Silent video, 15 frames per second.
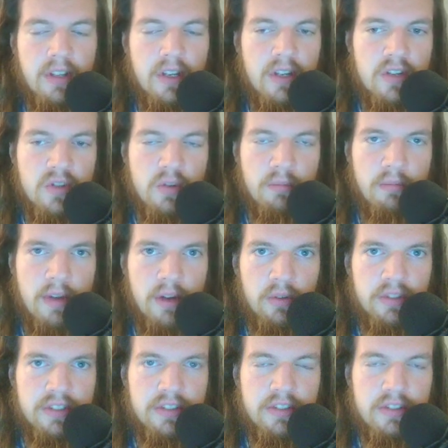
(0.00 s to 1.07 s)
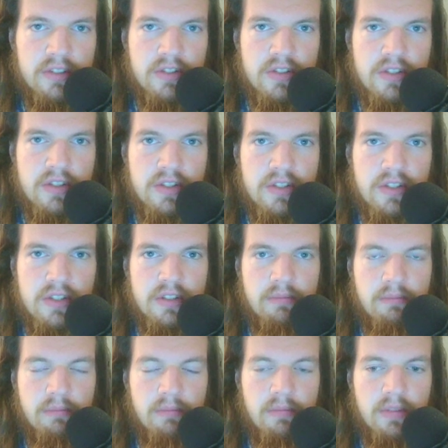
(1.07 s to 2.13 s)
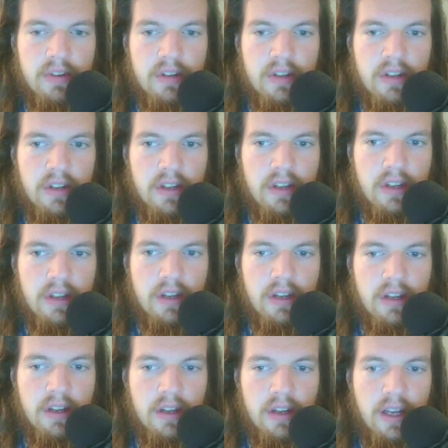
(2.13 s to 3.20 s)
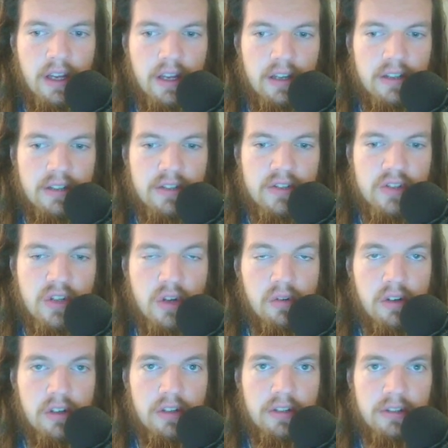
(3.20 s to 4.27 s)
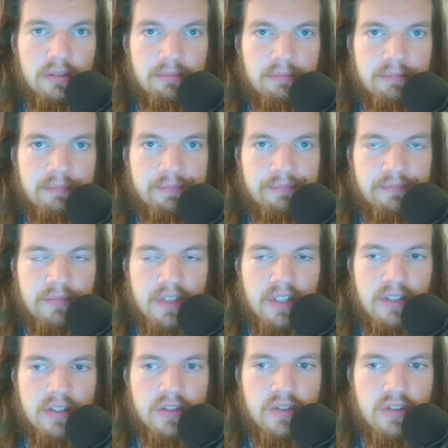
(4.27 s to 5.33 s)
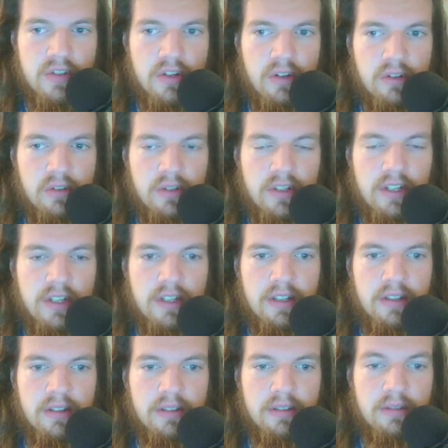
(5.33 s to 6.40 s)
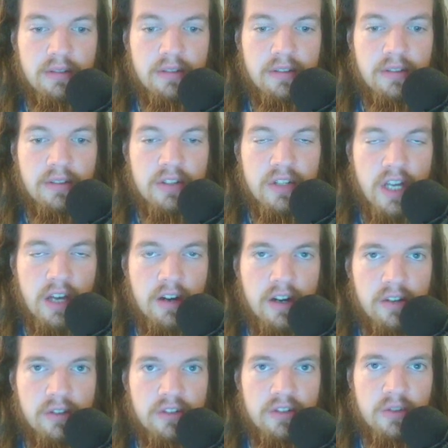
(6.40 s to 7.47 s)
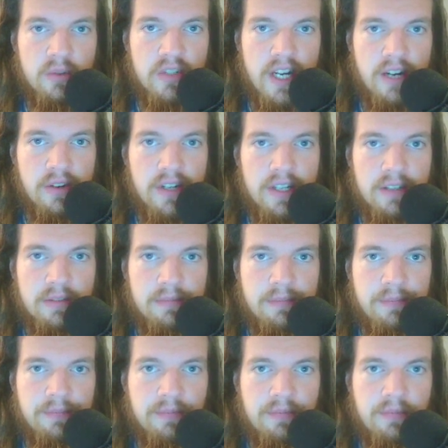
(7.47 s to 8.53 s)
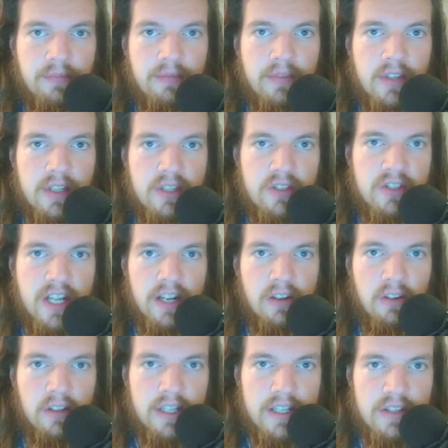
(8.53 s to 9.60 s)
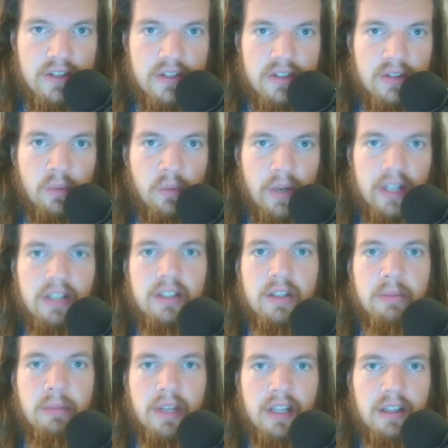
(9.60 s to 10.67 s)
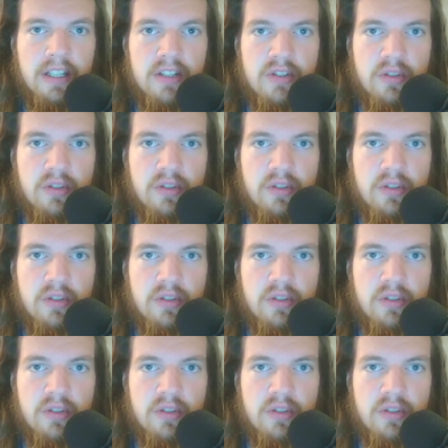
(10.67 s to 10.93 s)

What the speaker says: some mountains and so on. So shout out to Jerry. His channel is When the Buildings